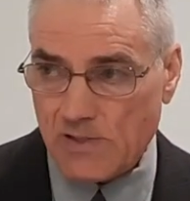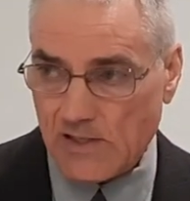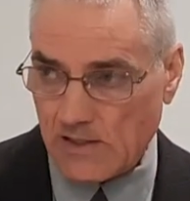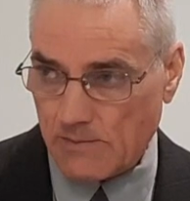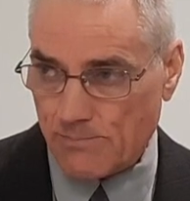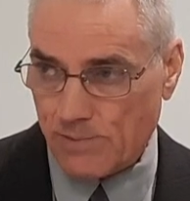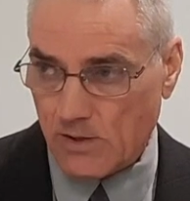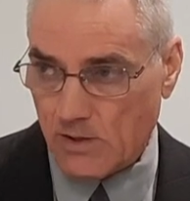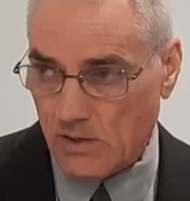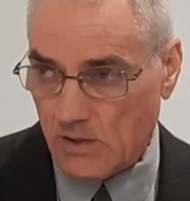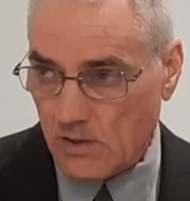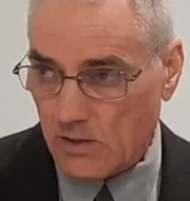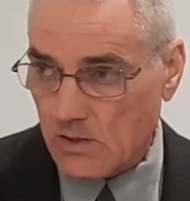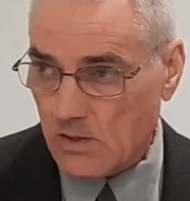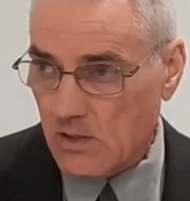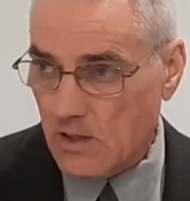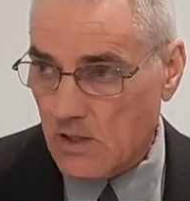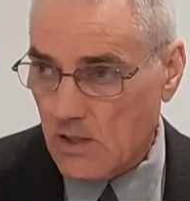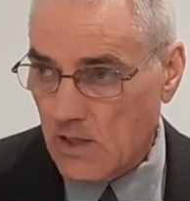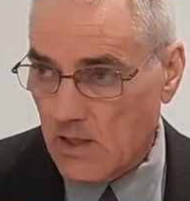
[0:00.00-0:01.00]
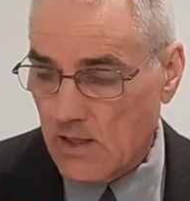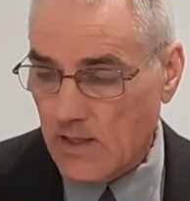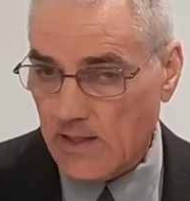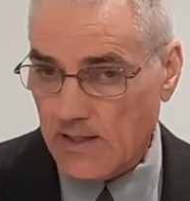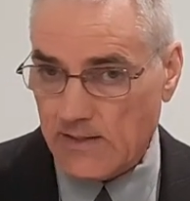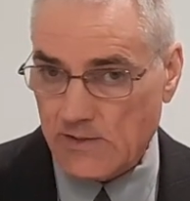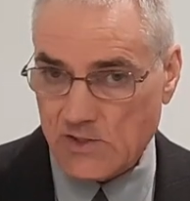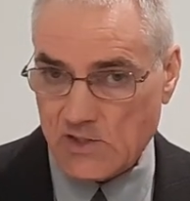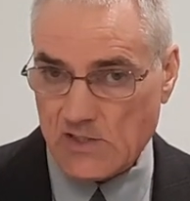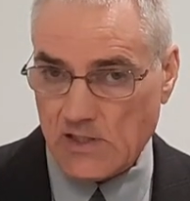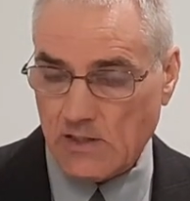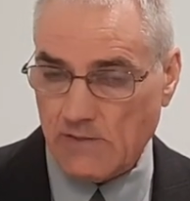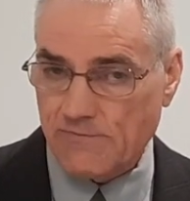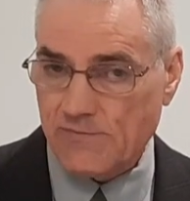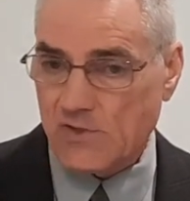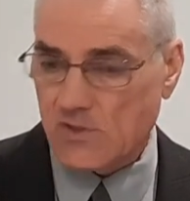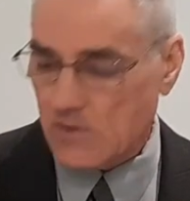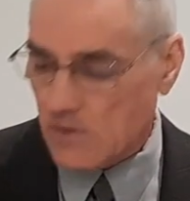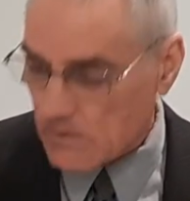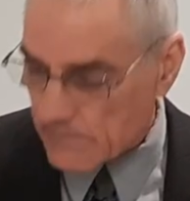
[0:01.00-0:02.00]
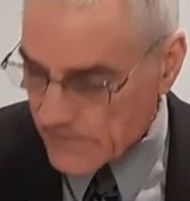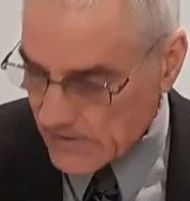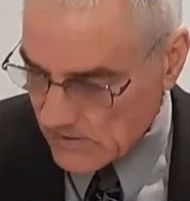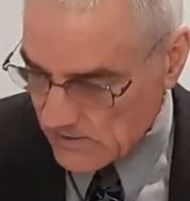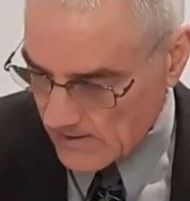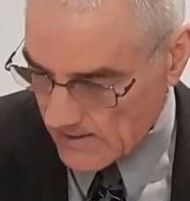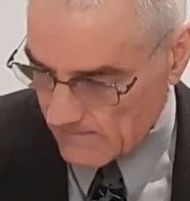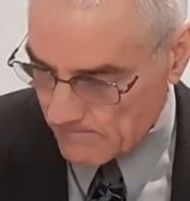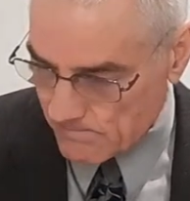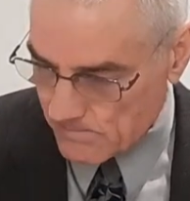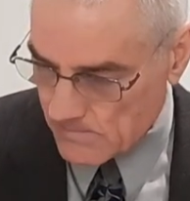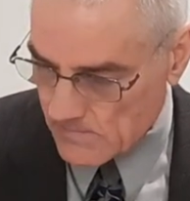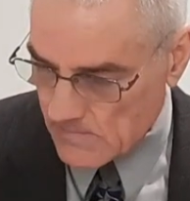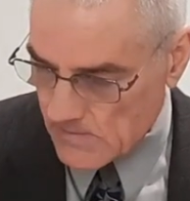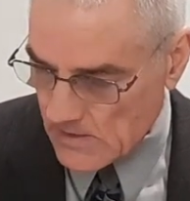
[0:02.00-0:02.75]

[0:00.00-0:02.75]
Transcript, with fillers: people instead of serving them